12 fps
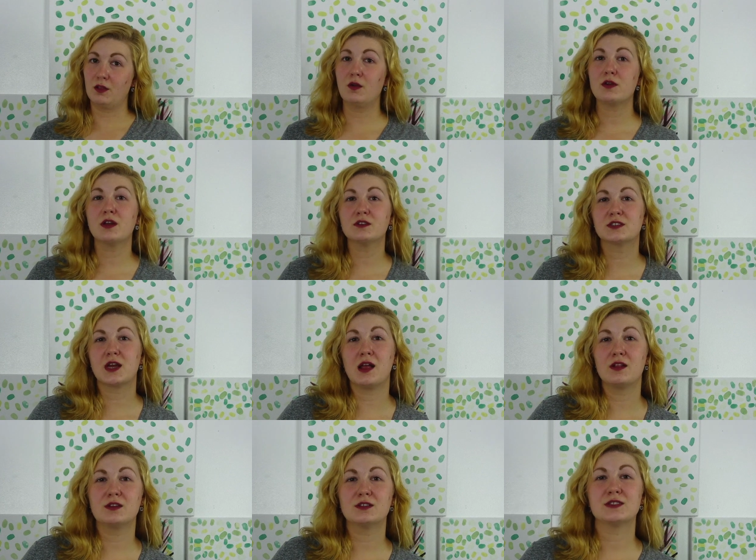young
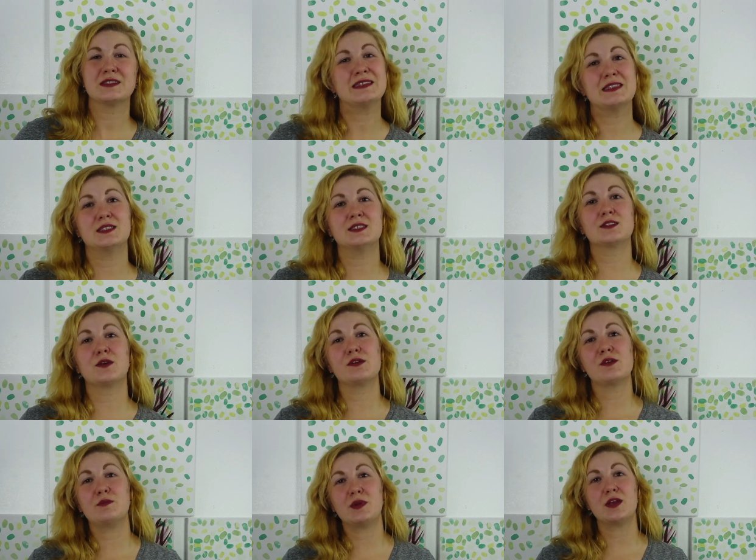scholars, this is going
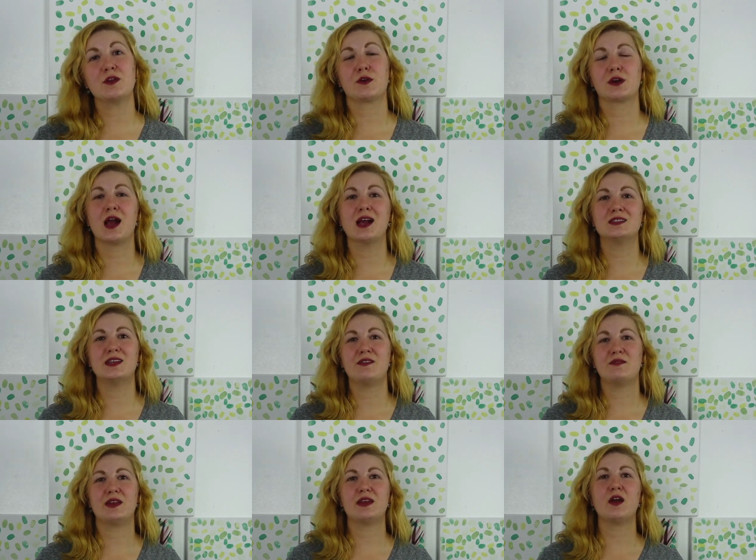to be your
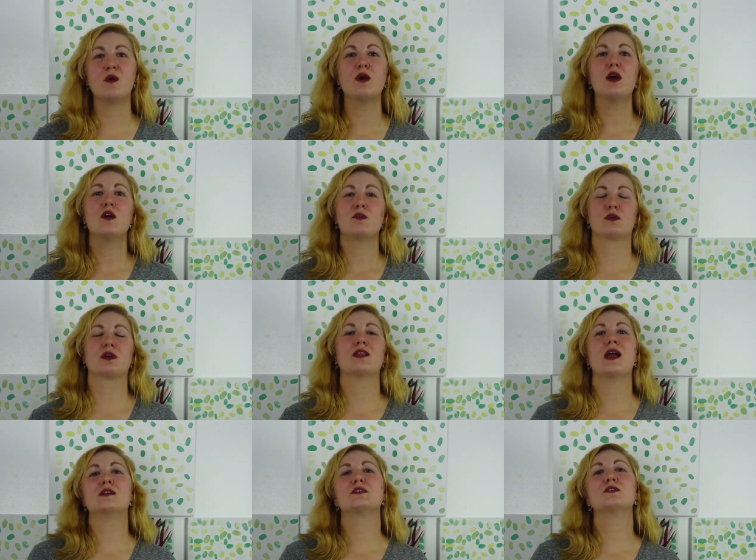content video for
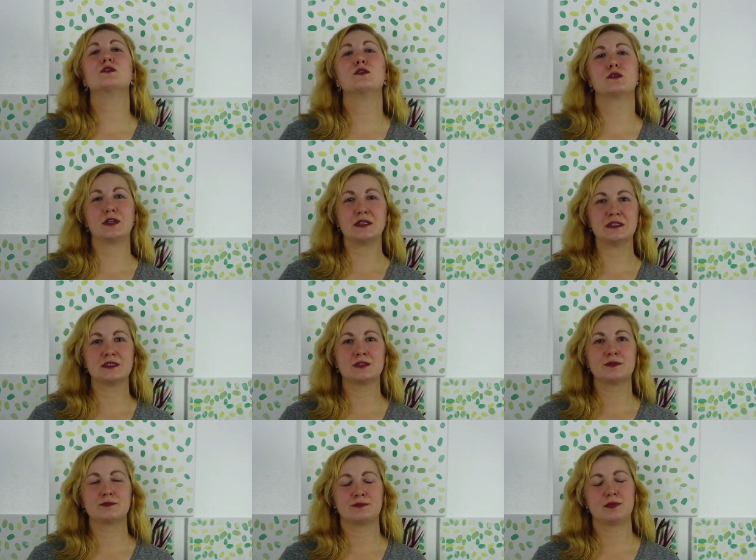classical Greece.
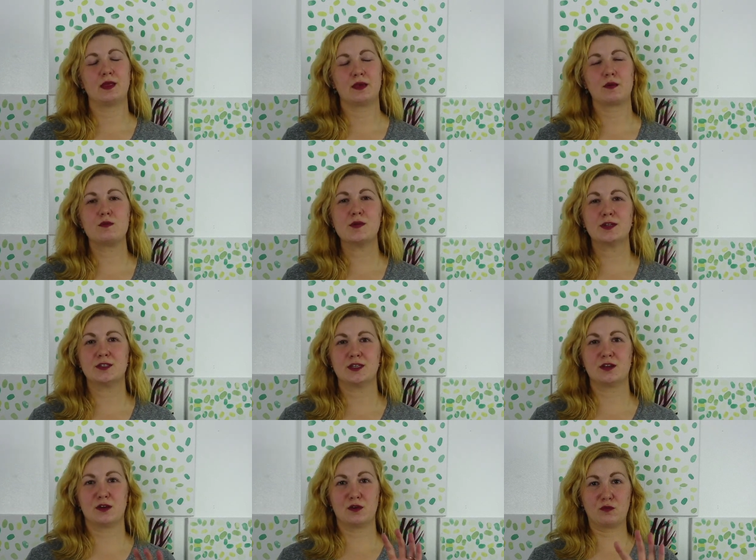Now, like we mentioned,
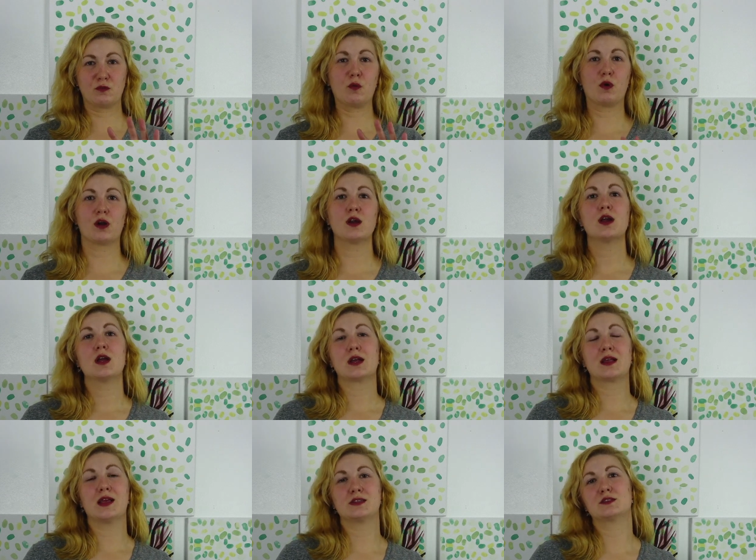there are 4
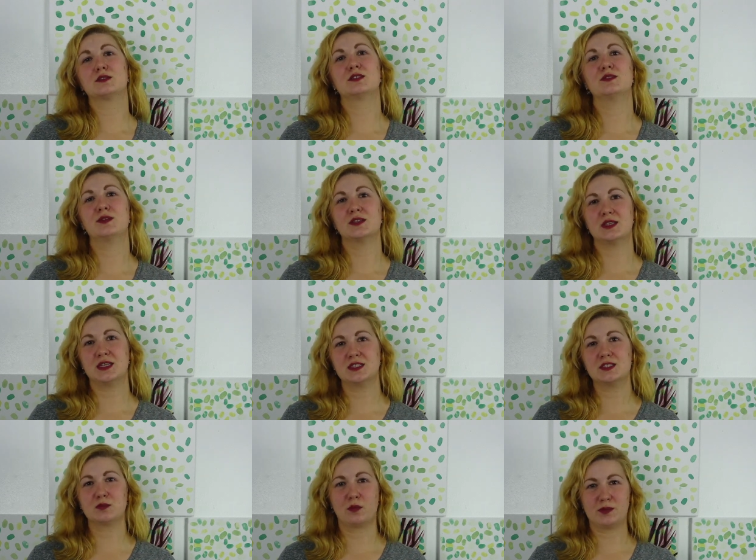classical
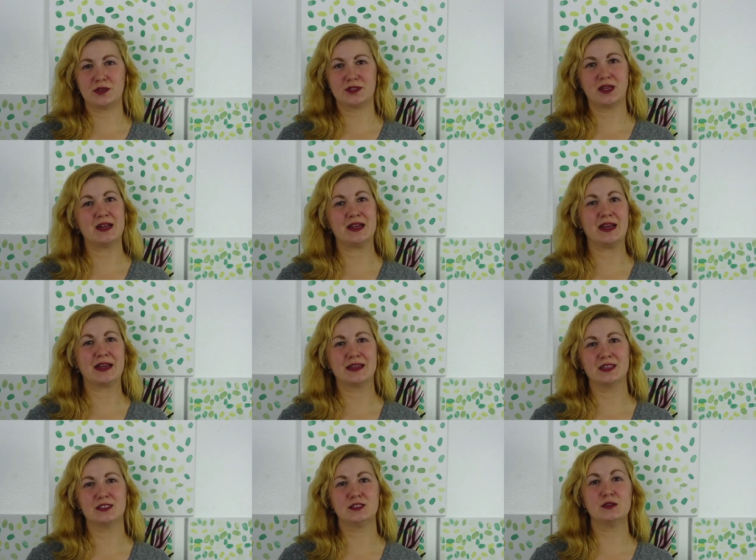civilizations we'll be studying
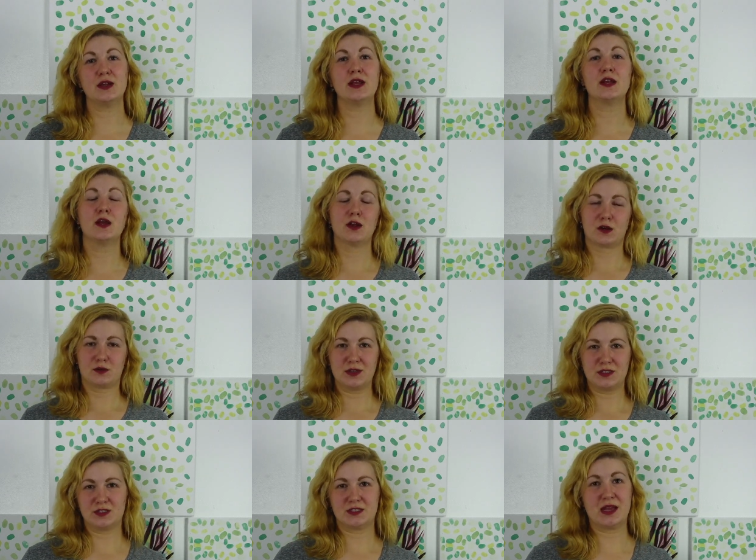in this unit.
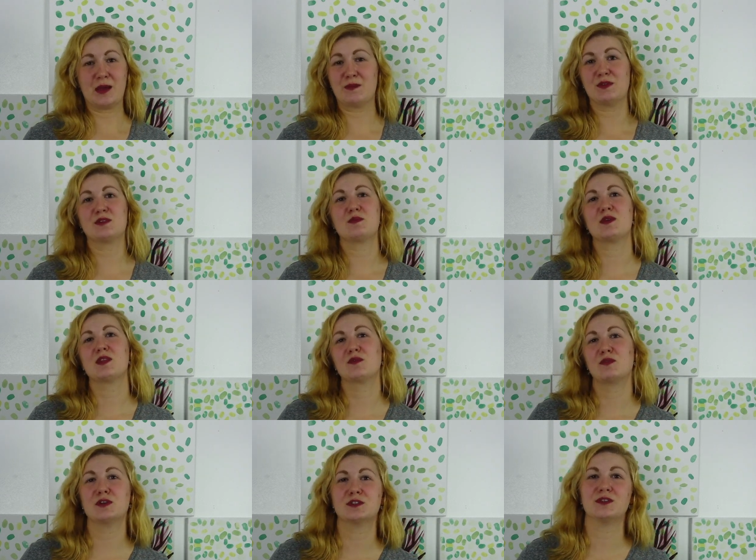Greece just happens to be the
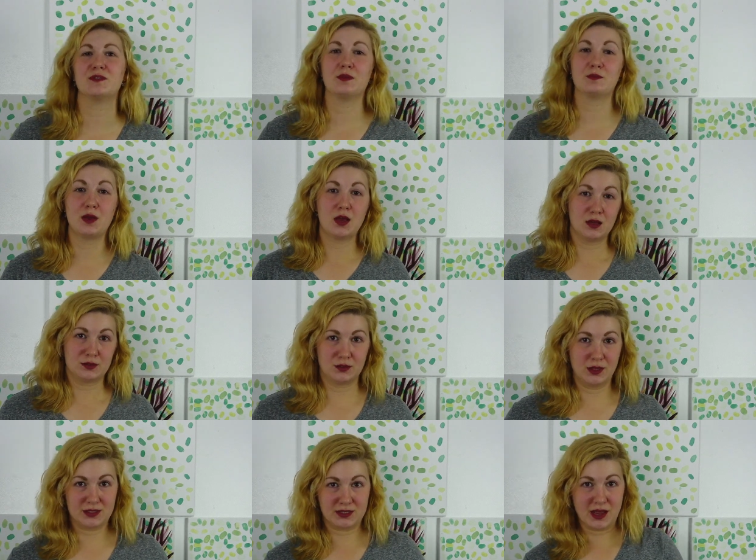first of them. So
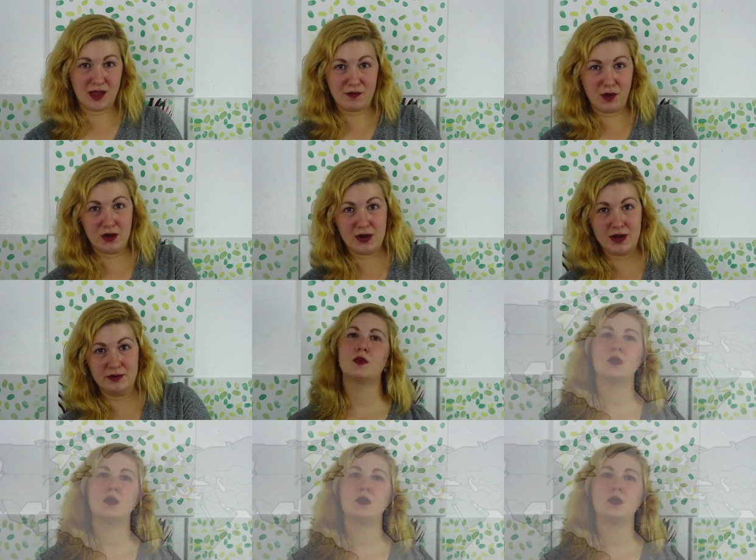let's dive on in.